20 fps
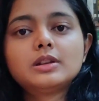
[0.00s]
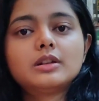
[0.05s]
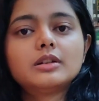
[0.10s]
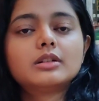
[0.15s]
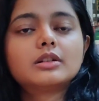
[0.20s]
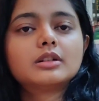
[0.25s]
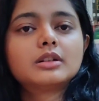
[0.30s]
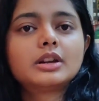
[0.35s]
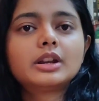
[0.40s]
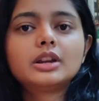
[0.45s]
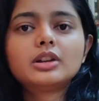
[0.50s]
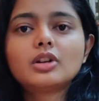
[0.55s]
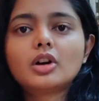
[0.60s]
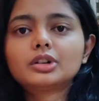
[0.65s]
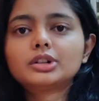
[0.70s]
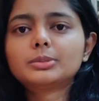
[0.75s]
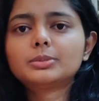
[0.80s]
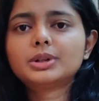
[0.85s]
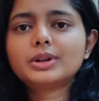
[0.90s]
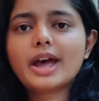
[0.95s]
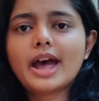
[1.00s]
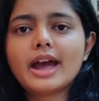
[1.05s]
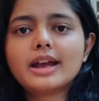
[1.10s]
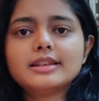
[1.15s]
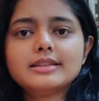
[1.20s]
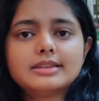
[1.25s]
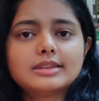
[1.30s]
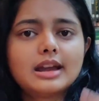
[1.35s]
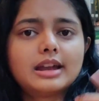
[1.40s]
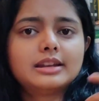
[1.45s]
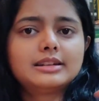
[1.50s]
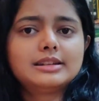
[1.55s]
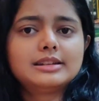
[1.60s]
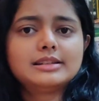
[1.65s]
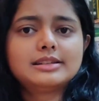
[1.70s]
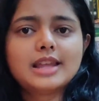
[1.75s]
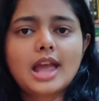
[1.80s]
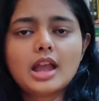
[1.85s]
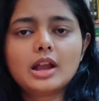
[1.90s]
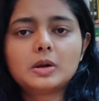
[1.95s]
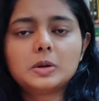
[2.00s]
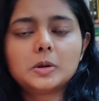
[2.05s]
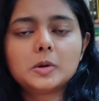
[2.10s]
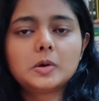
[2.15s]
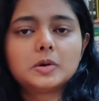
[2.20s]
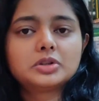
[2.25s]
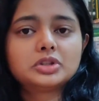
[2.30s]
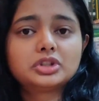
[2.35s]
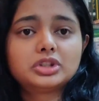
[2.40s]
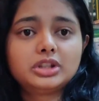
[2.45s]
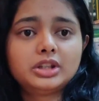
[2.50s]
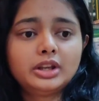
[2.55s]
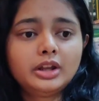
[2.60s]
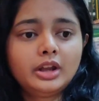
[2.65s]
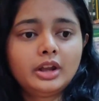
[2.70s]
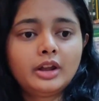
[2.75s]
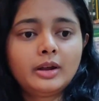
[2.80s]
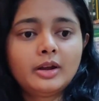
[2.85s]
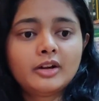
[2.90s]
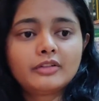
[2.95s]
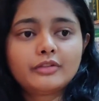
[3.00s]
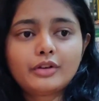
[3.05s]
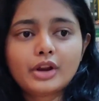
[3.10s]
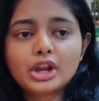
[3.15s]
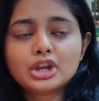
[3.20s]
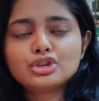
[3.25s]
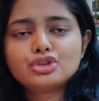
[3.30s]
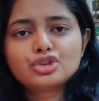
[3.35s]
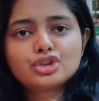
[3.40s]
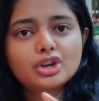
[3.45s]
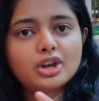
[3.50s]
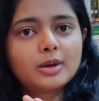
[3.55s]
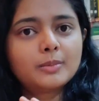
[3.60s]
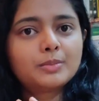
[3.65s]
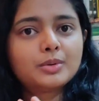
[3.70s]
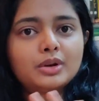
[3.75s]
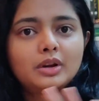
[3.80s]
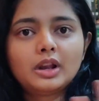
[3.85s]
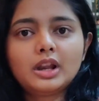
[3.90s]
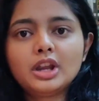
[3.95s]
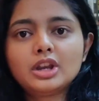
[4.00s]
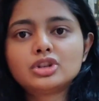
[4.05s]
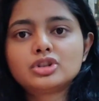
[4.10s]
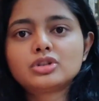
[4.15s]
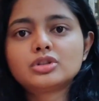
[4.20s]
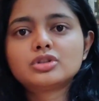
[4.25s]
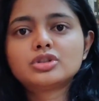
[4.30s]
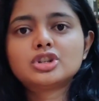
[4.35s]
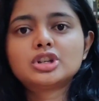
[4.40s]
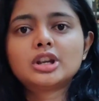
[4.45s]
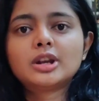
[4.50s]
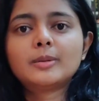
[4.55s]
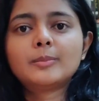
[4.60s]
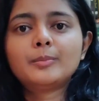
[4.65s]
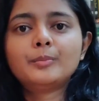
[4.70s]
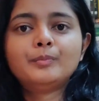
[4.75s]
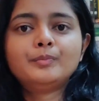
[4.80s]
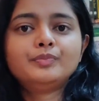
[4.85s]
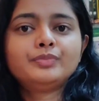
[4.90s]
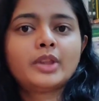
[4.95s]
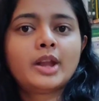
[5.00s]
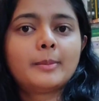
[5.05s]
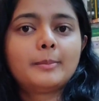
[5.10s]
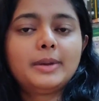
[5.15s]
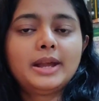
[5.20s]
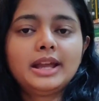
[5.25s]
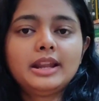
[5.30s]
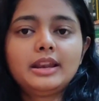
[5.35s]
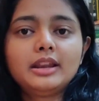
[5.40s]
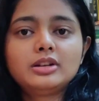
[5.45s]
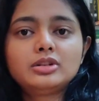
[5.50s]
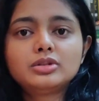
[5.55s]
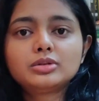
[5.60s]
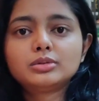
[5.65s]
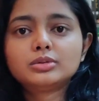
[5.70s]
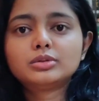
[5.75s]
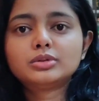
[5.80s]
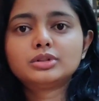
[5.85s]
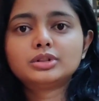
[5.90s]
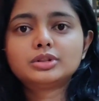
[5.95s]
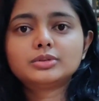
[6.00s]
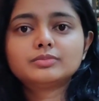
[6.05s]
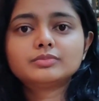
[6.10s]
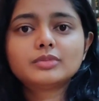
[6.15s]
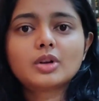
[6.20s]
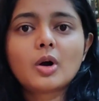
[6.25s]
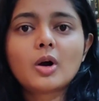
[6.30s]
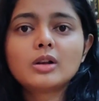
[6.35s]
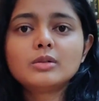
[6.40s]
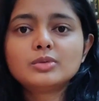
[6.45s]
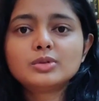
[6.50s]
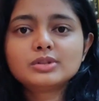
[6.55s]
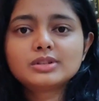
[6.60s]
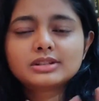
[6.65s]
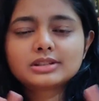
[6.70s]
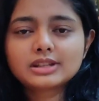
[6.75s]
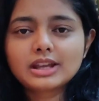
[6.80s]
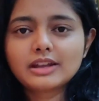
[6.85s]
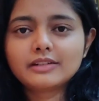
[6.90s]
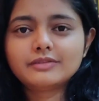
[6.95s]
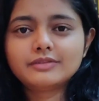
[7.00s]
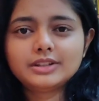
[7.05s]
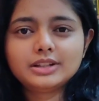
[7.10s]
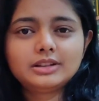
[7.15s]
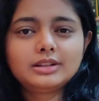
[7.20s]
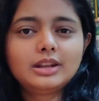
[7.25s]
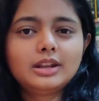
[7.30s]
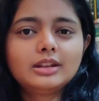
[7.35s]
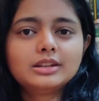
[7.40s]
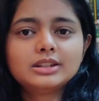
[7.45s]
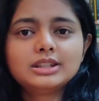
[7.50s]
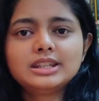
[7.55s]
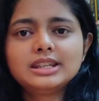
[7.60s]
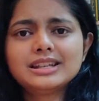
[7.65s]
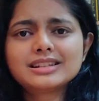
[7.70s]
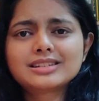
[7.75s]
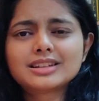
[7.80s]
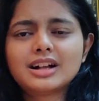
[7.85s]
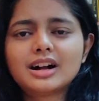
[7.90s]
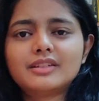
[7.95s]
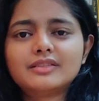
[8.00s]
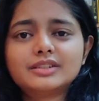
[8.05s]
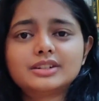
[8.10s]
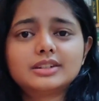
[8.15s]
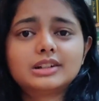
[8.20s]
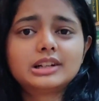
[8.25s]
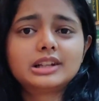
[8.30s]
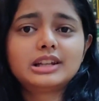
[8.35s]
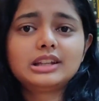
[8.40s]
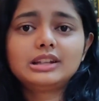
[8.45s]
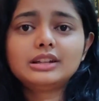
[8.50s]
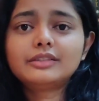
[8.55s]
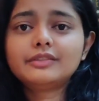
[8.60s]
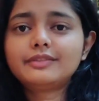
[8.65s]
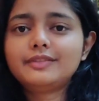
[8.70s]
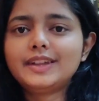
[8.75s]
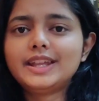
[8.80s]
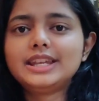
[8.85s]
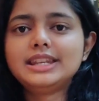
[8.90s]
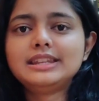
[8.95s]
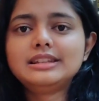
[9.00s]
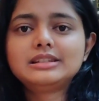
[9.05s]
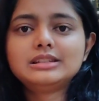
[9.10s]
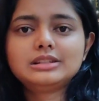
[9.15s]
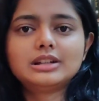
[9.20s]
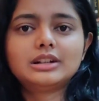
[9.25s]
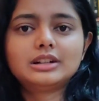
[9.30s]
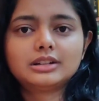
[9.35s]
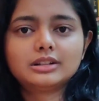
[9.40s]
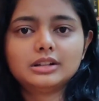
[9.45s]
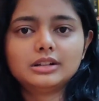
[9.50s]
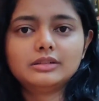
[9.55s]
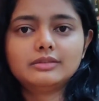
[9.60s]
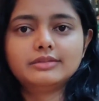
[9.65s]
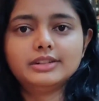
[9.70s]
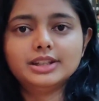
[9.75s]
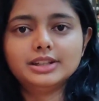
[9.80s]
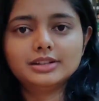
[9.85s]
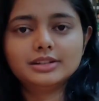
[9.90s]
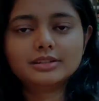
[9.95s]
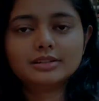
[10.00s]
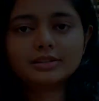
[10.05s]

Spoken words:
here, talked about anxiety, psychology, friendship, relationship, parenthood, almost everything he has covered in a very subtle way.